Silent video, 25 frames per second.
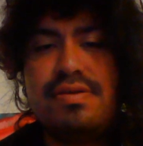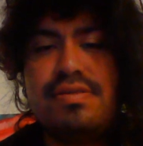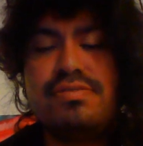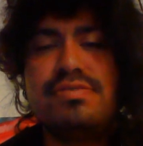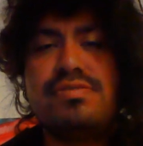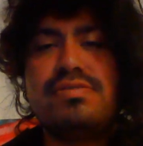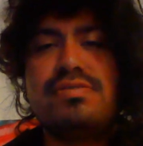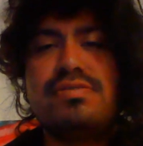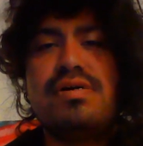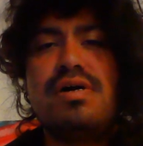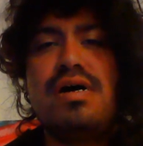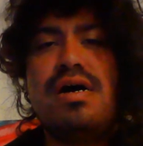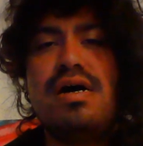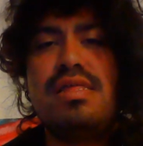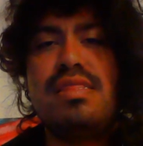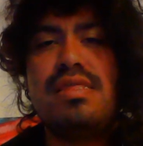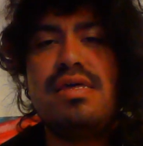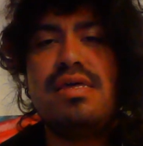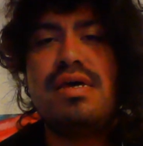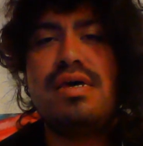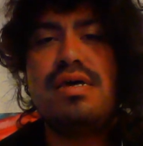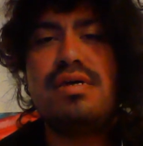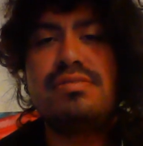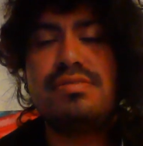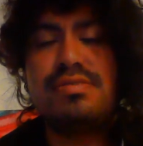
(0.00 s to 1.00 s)
To all
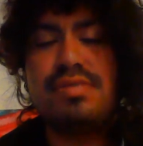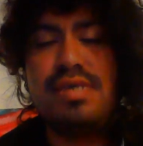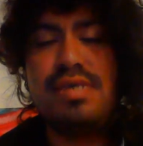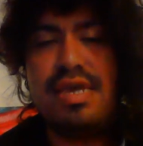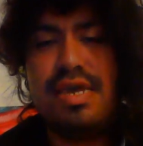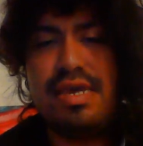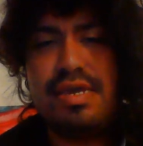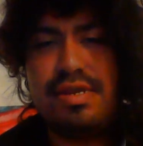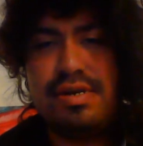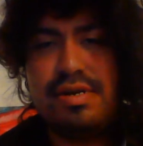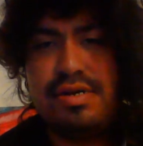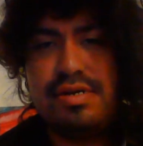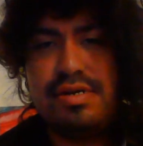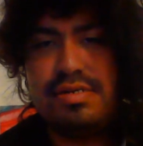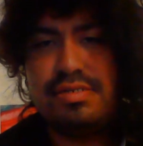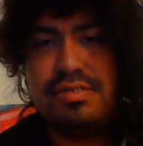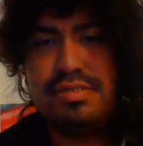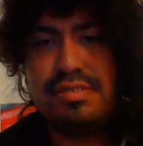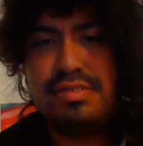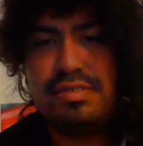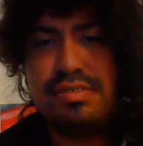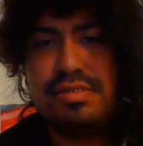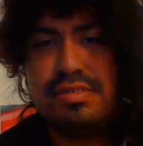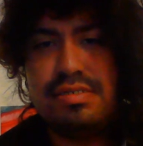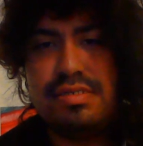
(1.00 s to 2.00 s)
those
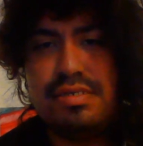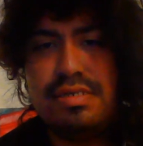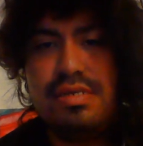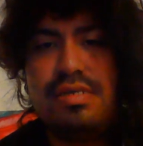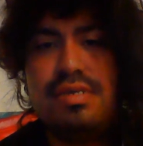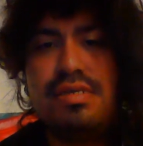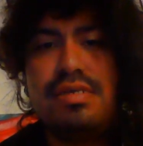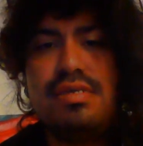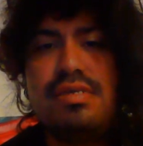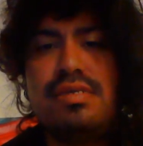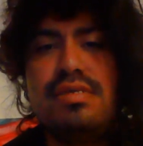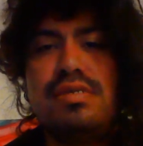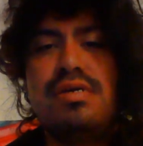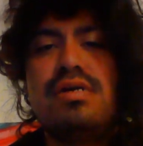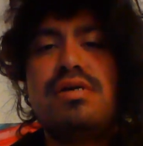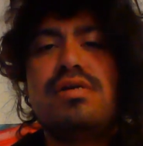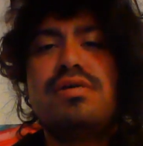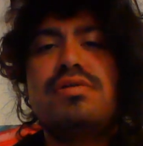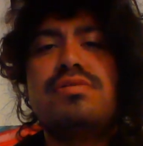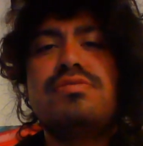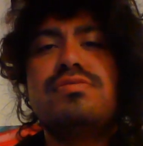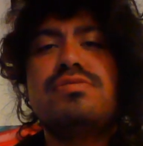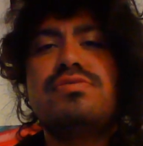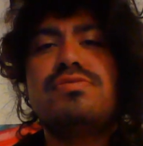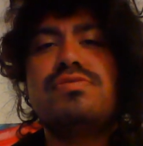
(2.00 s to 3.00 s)
haters, you're
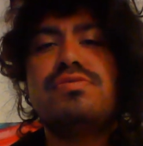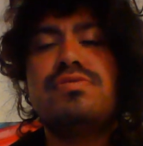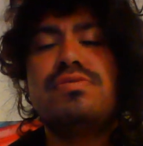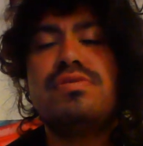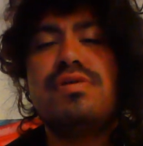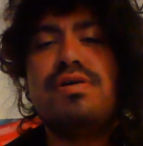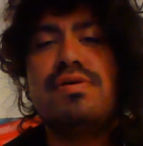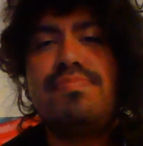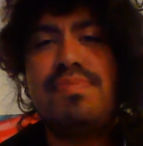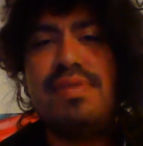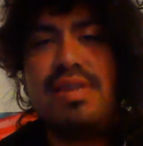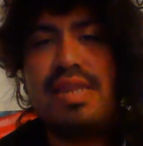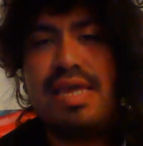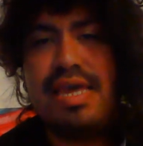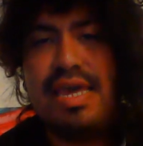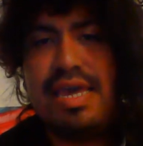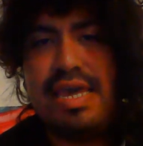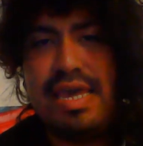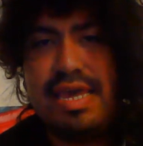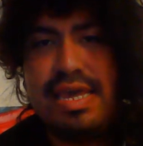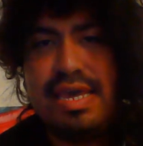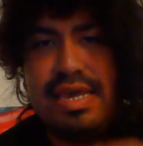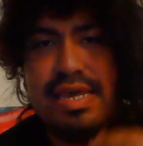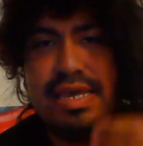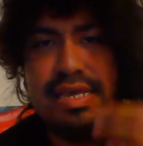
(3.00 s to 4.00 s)
going to a
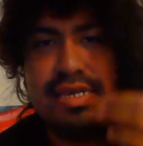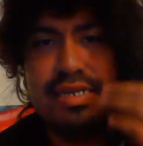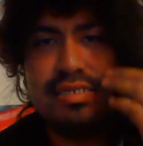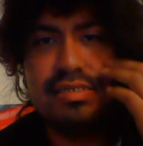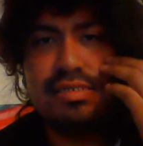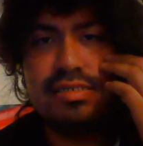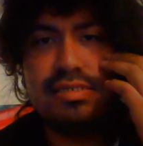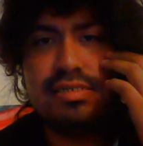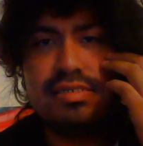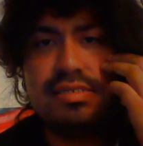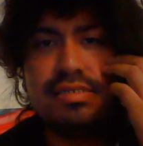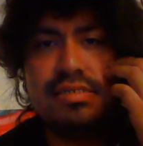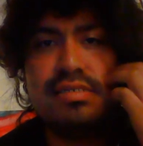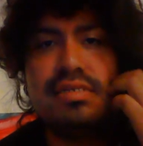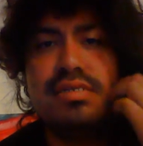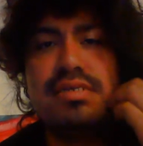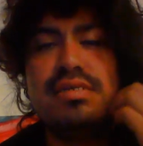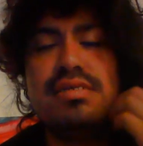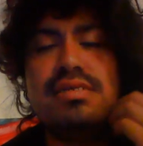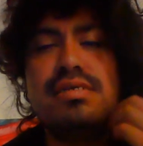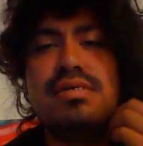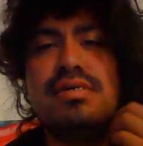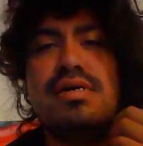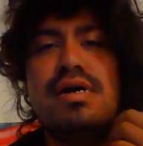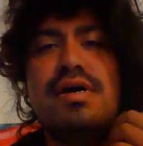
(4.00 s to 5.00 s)
place
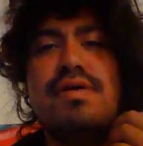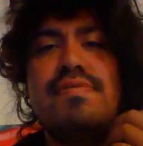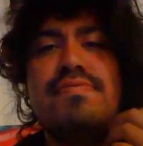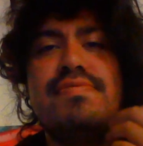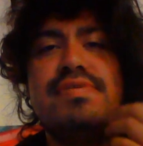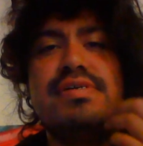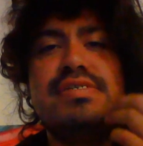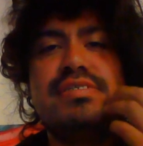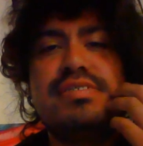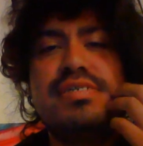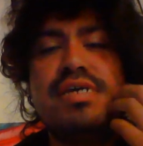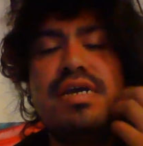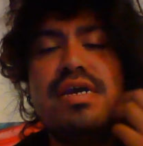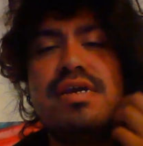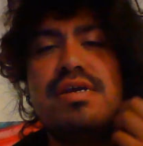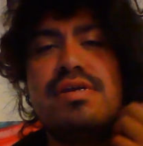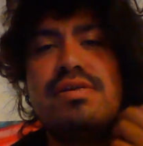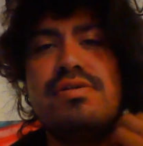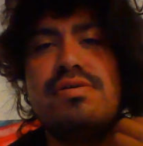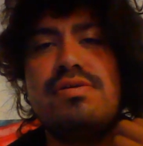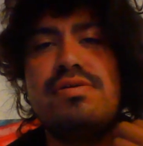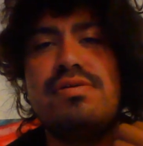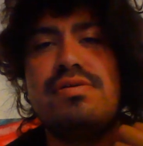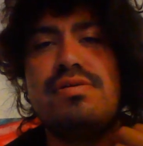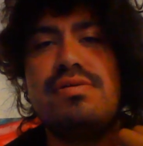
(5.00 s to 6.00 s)
of
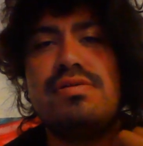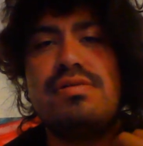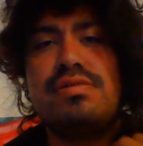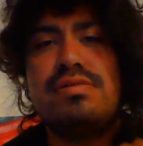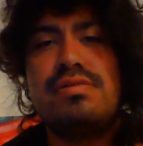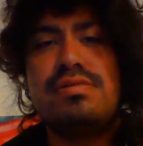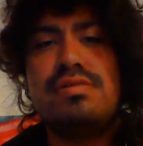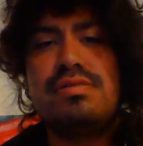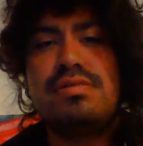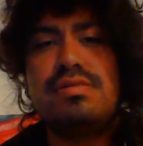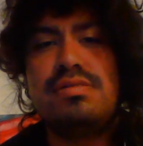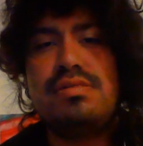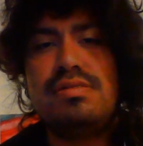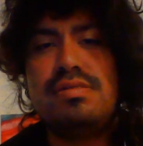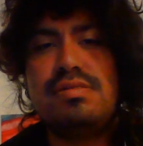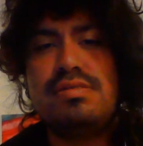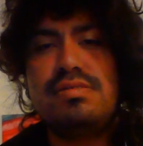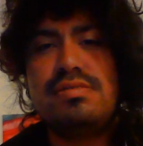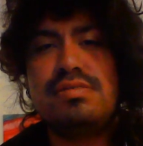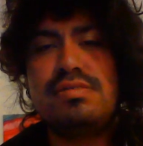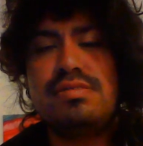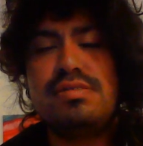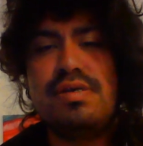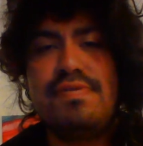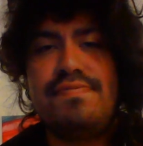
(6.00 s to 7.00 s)
eternal
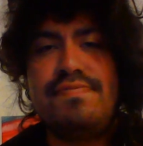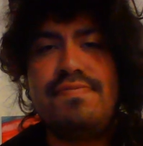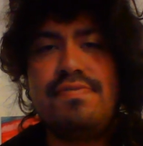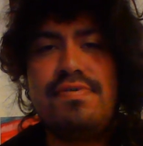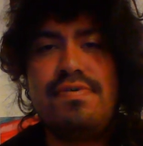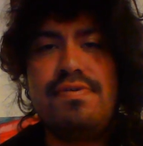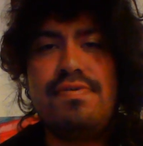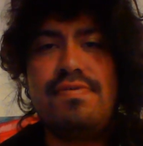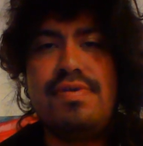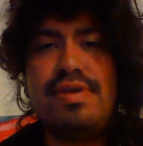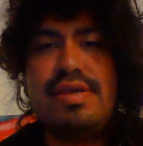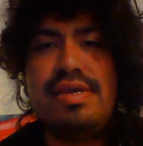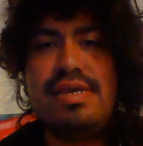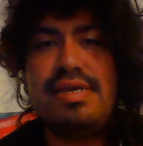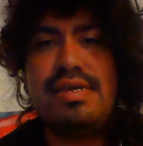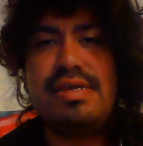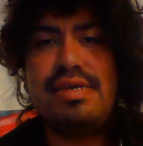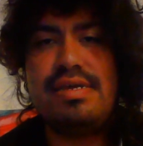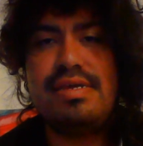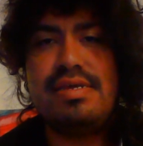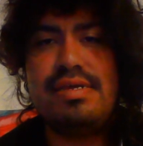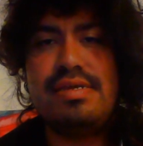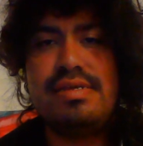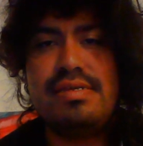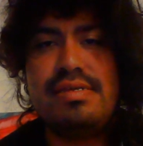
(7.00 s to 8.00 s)

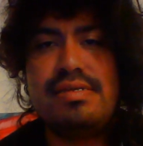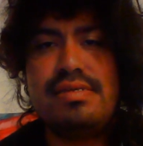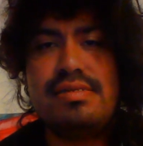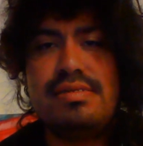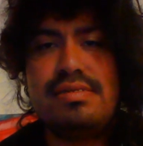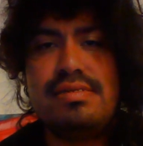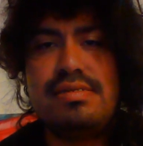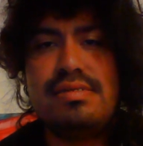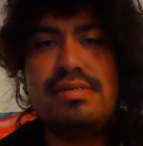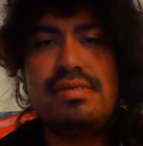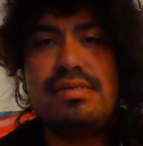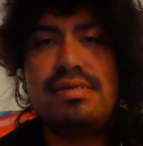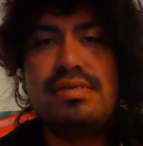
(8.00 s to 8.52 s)
suffering.